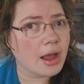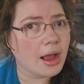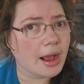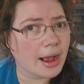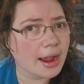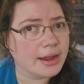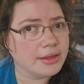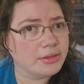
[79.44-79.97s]

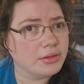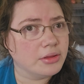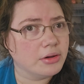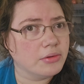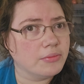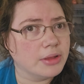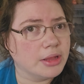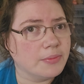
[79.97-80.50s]
I
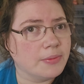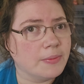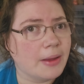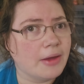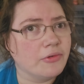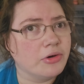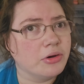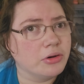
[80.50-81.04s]
know many people
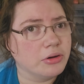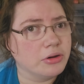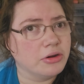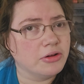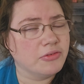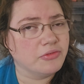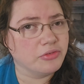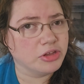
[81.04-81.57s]
have heard
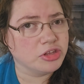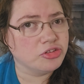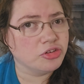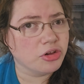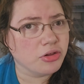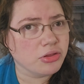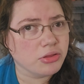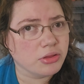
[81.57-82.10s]
of
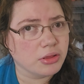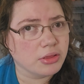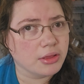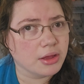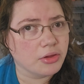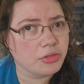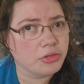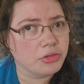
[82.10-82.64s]
reachers, and
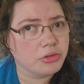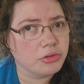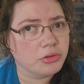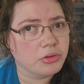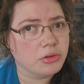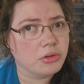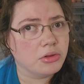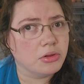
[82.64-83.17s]
there's
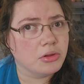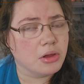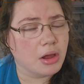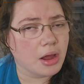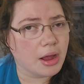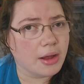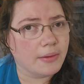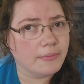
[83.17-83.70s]

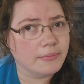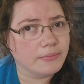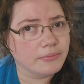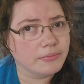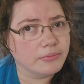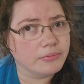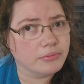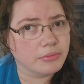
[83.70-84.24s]

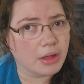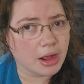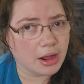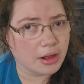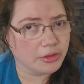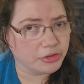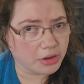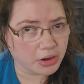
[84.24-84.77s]

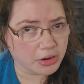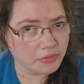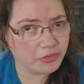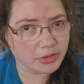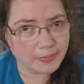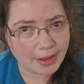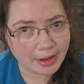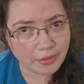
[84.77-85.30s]
a ton of
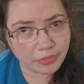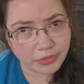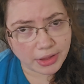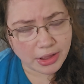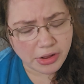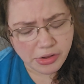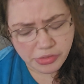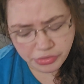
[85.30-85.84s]
them out
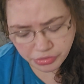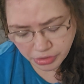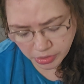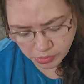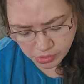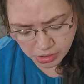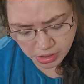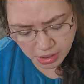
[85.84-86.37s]
there,
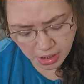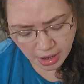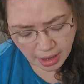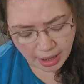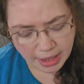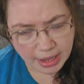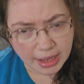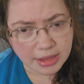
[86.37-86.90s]
so
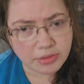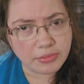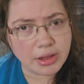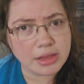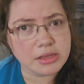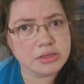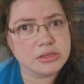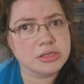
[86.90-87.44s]
I kind of
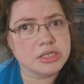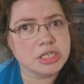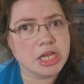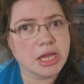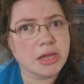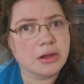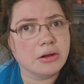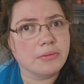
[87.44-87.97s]
wanted to
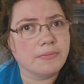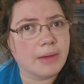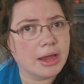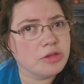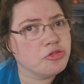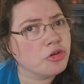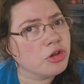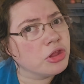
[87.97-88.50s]
share
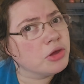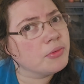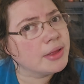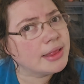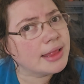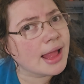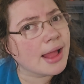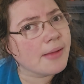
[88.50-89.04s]
my journey
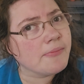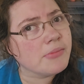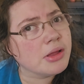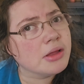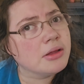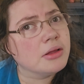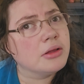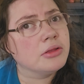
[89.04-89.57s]
with them,
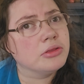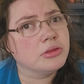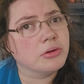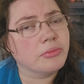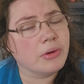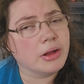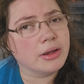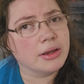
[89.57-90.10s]
the
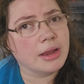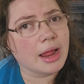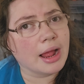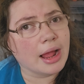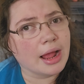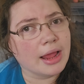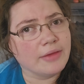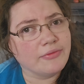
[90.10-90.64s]
one
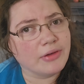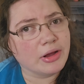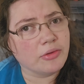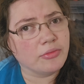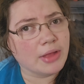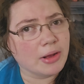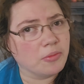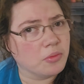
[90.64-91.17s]
that I
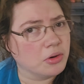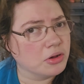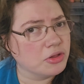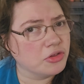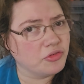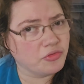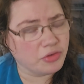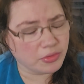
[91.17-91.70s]
found that
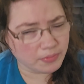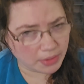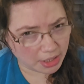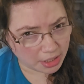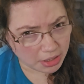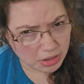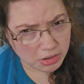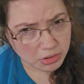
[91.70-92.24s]
works for
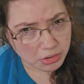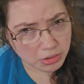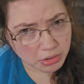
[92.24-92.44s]
me.